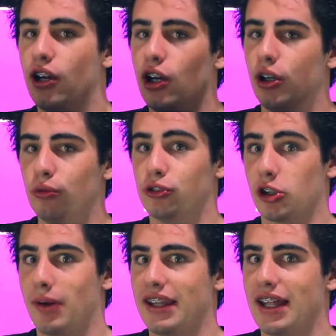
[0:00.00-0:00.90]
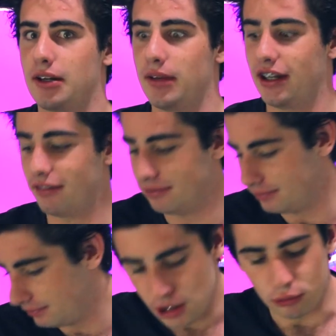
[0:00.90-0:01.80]
We'll talk about that in a minute.
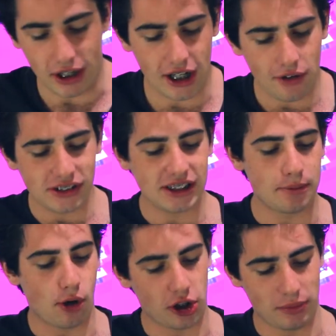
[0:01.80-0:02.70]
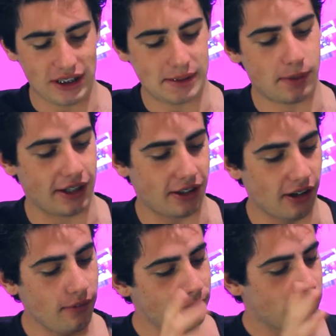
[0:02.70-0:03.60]
We'll head over to the bottom of the
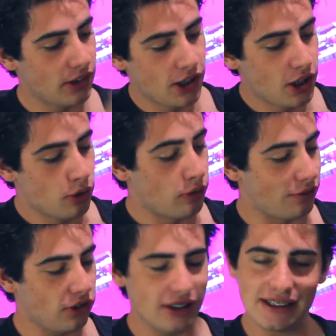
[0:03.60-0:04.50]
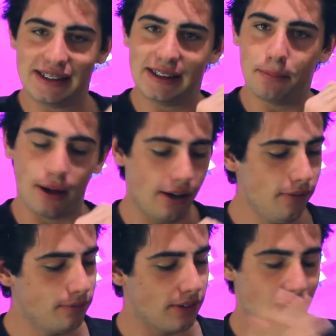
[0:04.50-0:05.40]
speaker. We've got this
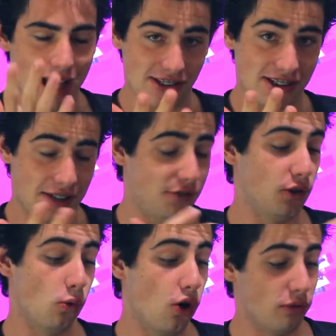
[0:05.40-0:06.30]
zipper, as I said, for the water